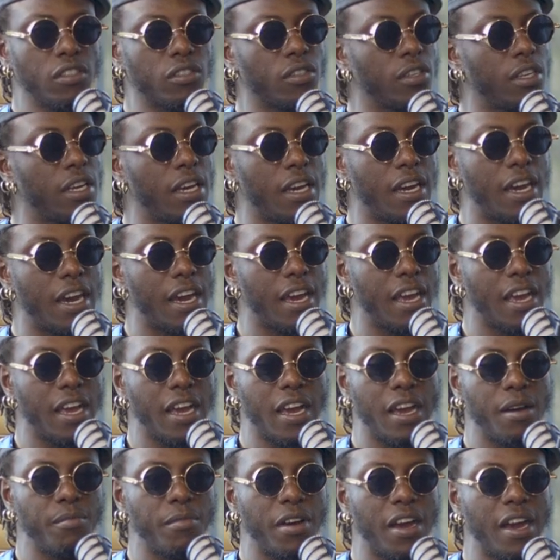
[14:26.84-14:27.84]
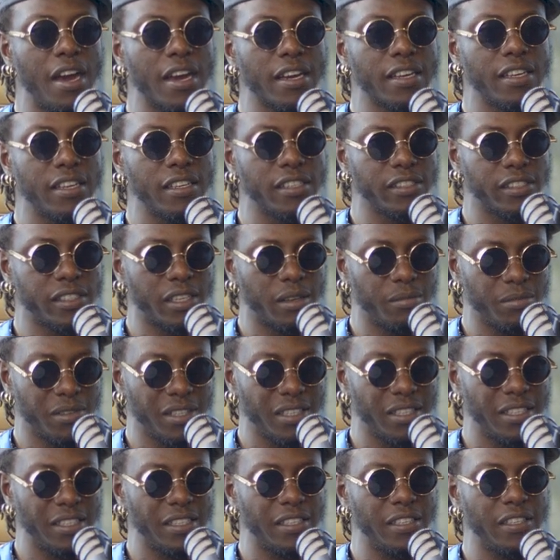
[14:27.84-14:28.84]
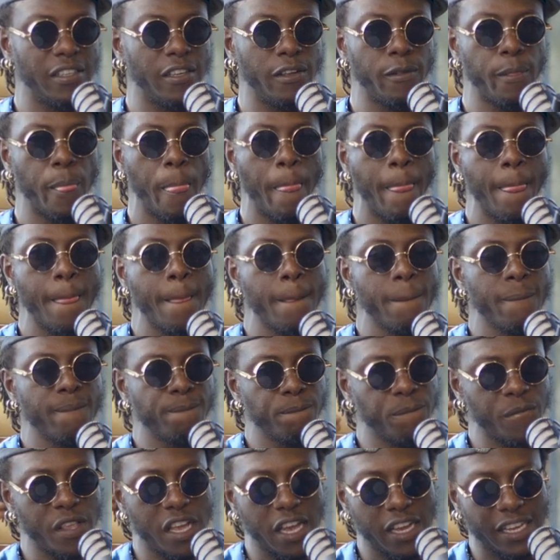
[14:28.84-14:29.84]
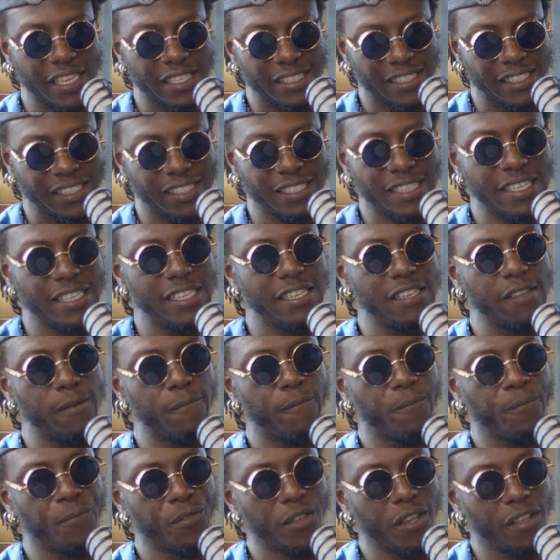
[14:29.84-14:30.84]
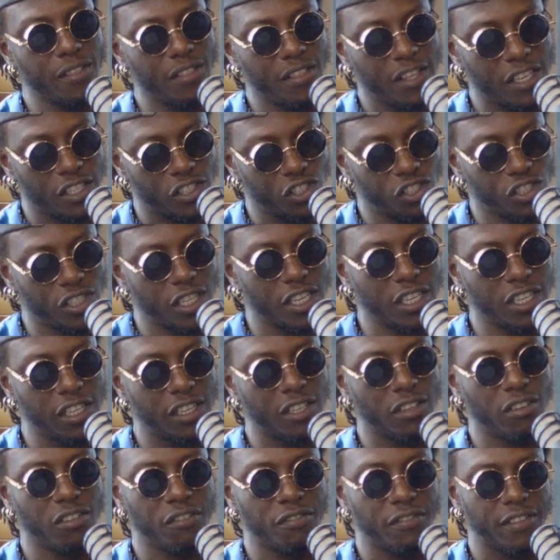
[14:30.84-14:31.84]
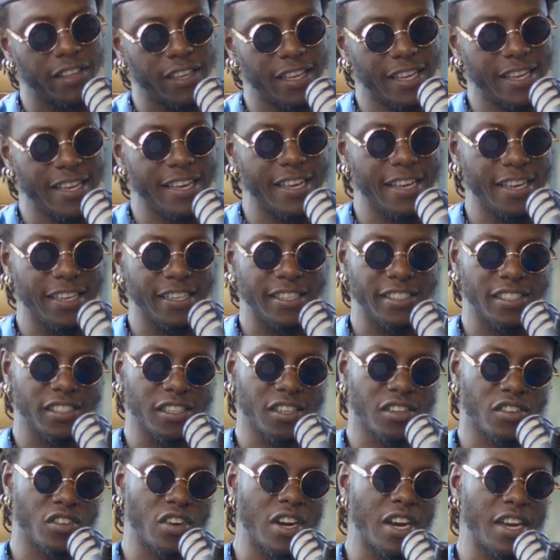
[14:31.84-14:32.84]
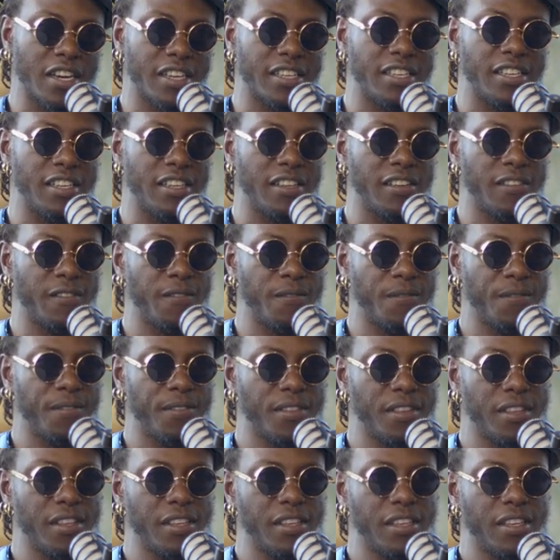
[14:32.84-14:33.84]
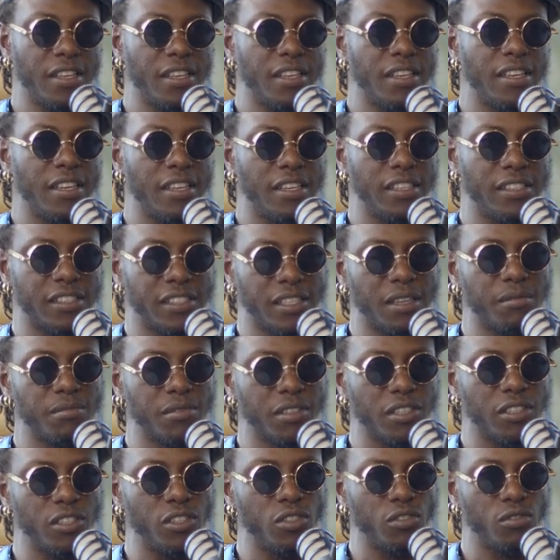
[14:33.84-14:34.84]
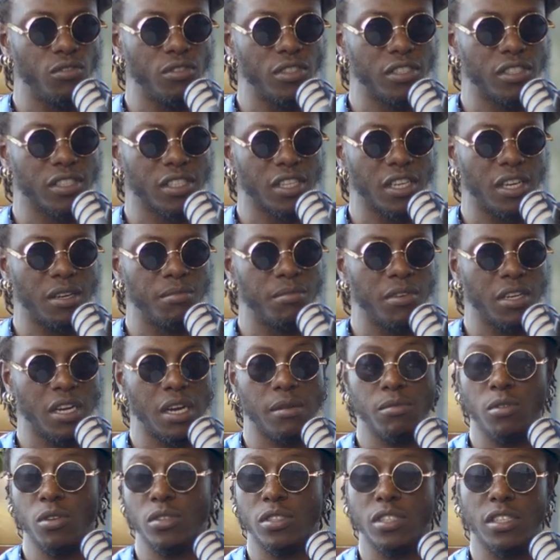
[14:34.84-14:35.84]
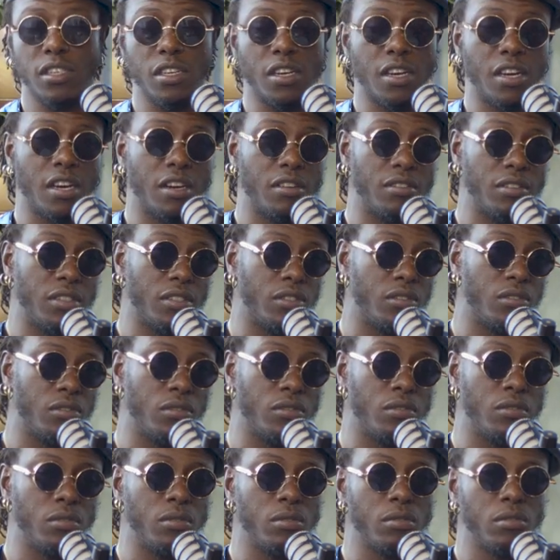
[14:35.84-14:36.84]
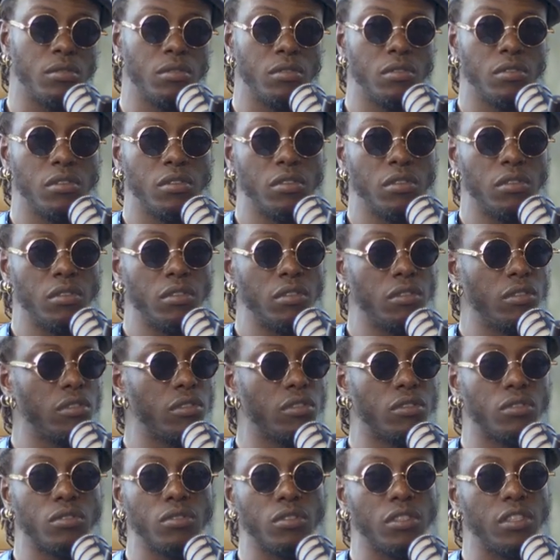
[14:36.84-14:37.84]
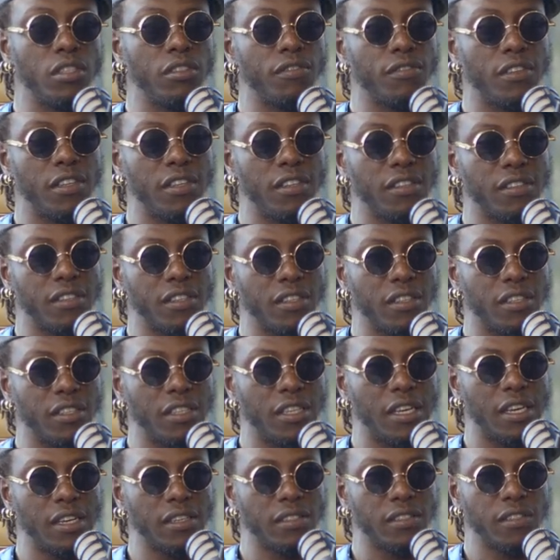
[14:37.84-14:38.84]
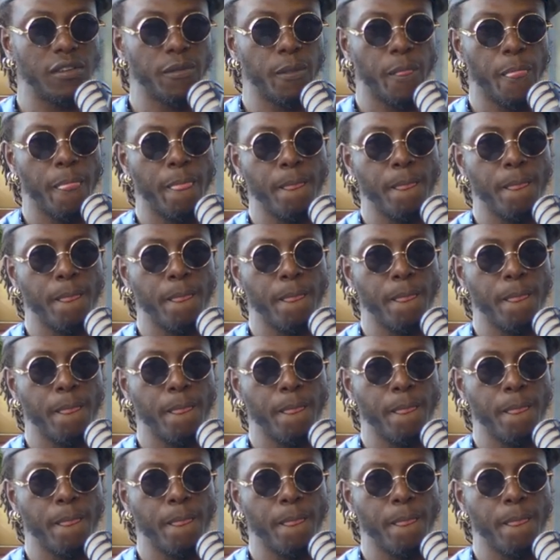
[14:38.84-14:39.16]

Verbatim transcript: So yeah, I, I'm hacking something here. I can see the shell of the egg is cracking. Something new is coming. I'm not in a hurry to to give anything yet.